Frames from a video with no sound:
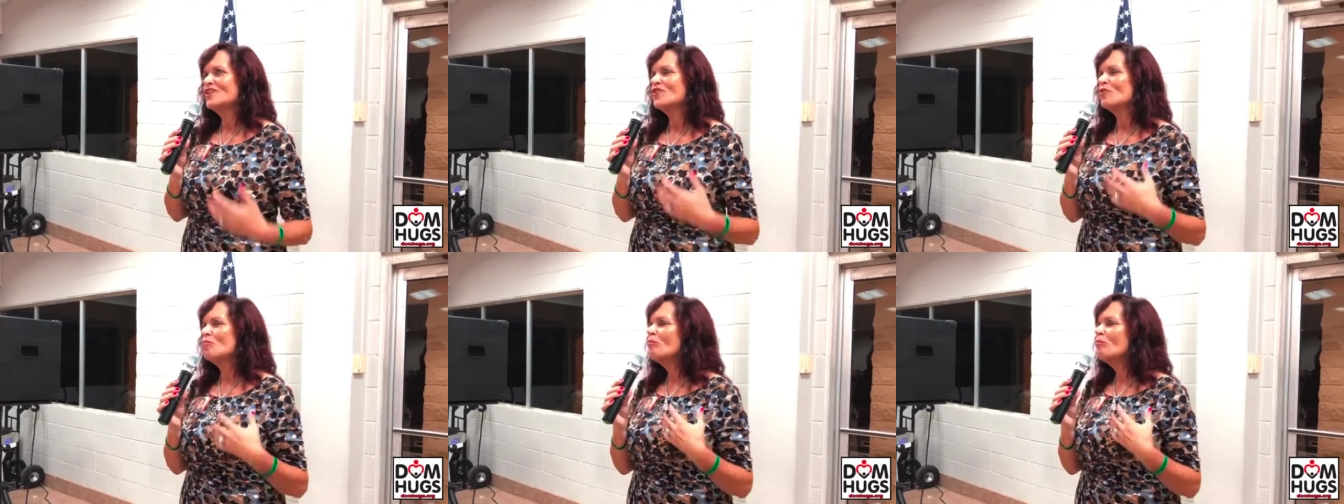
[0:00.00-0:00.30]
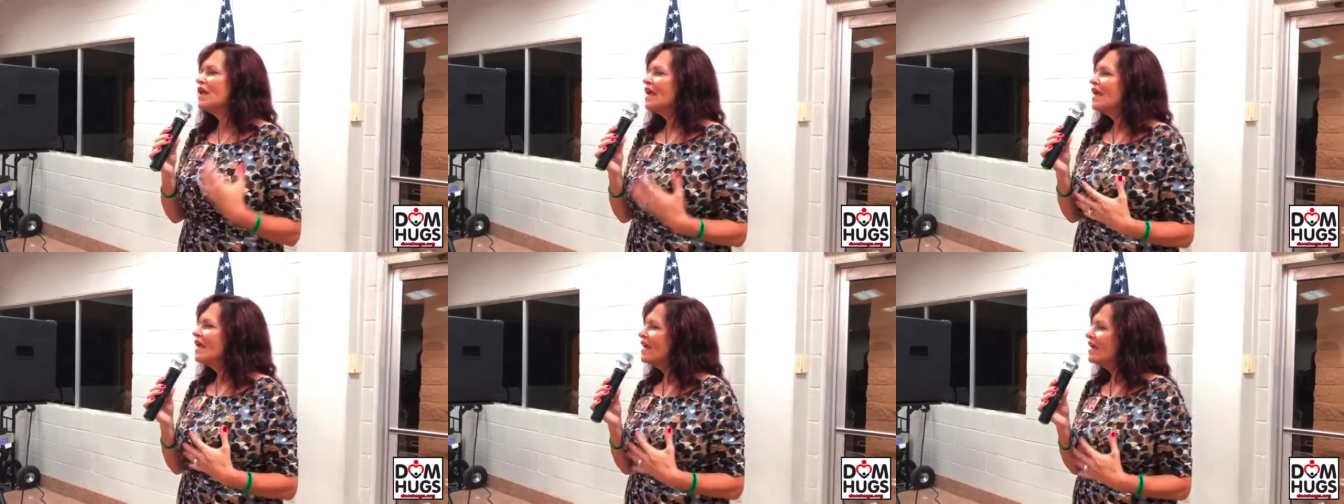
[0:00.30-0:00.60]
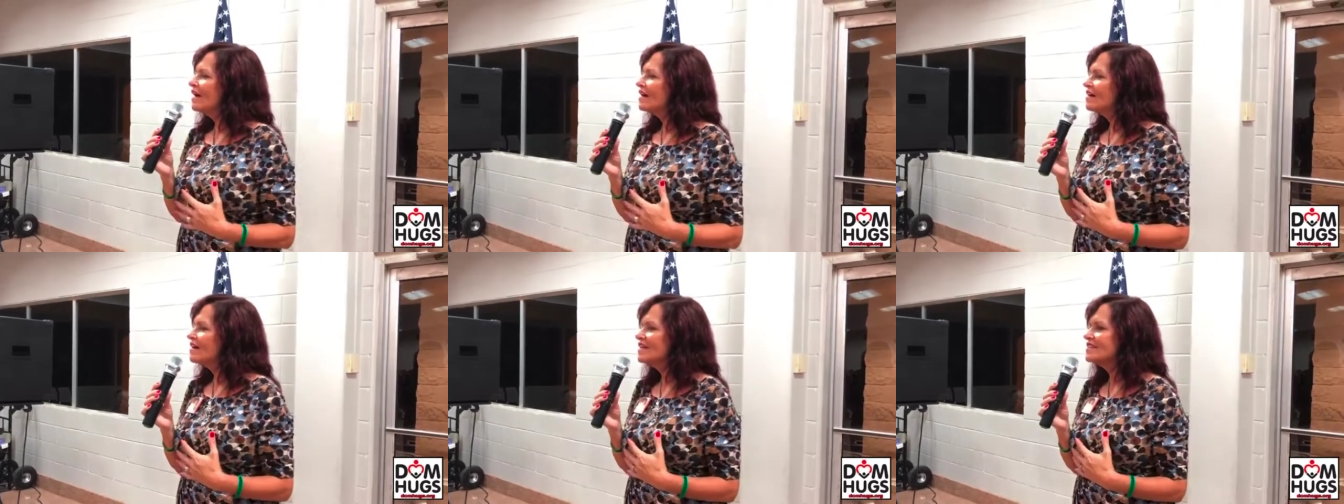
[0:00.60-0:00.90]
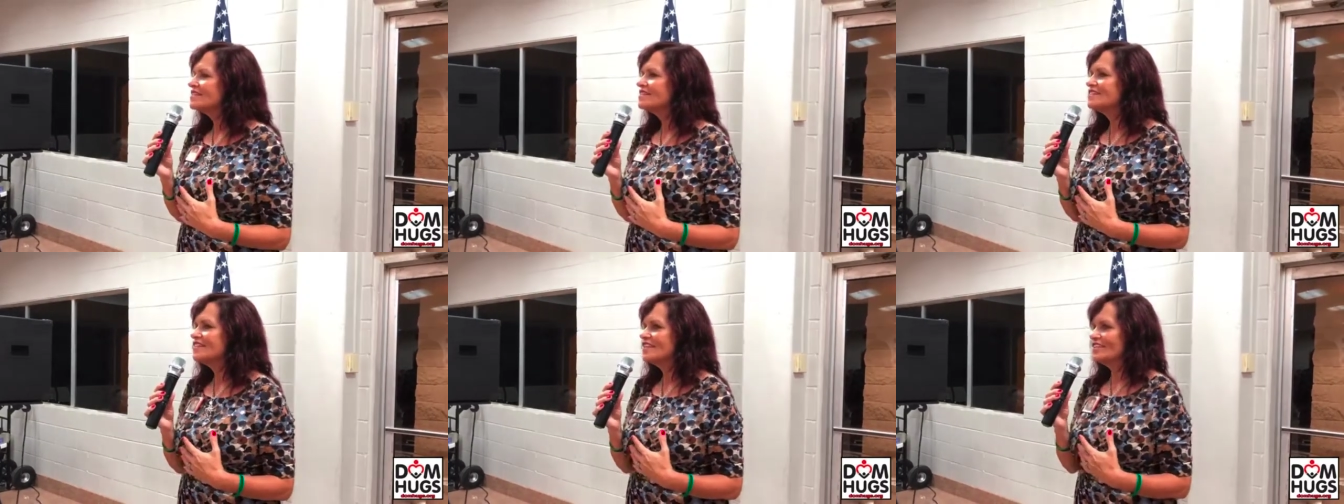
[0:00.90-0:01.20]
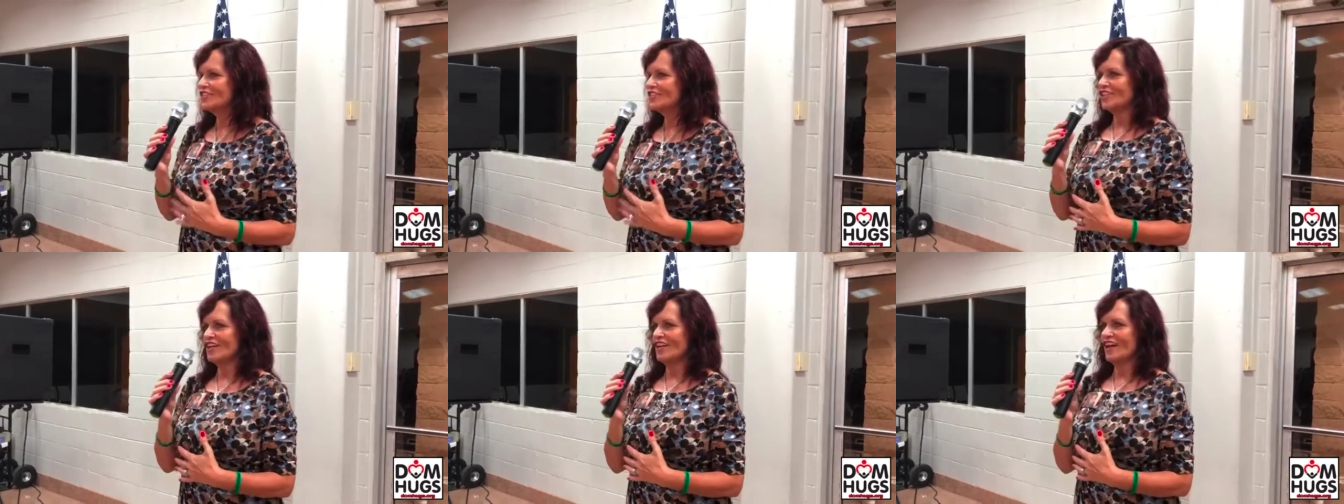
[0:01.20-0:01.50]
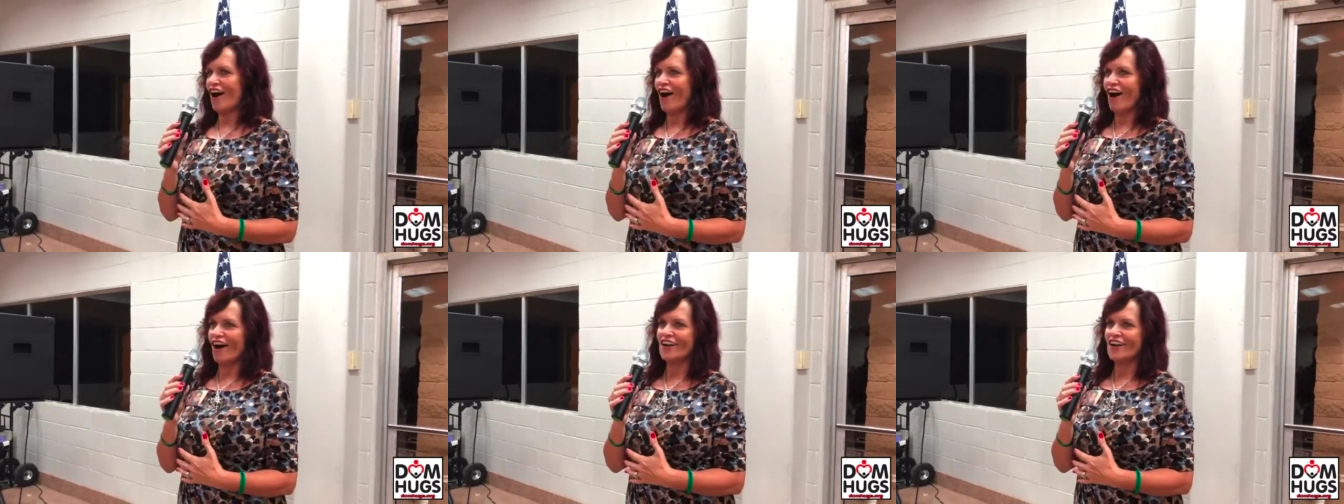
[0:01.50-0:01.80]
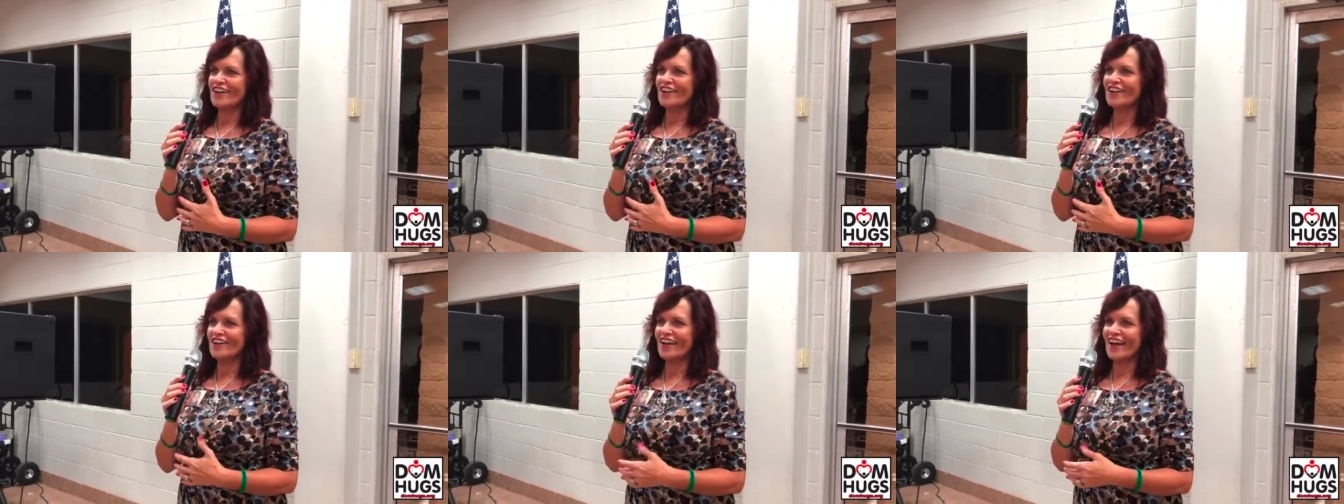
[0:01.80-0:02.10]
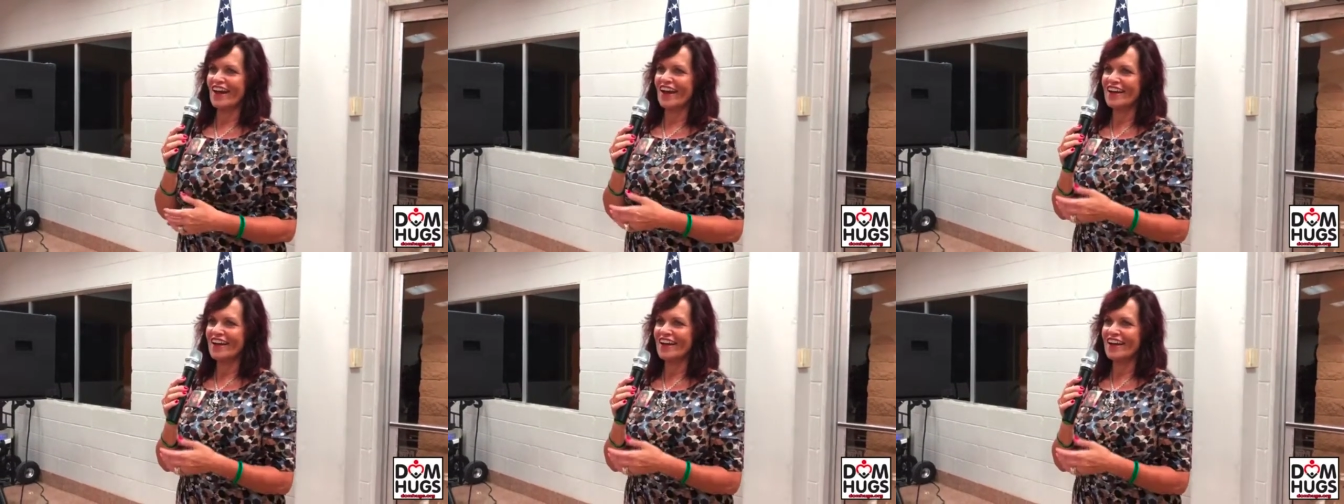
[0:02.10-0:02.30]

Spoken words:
to be here is such an honor,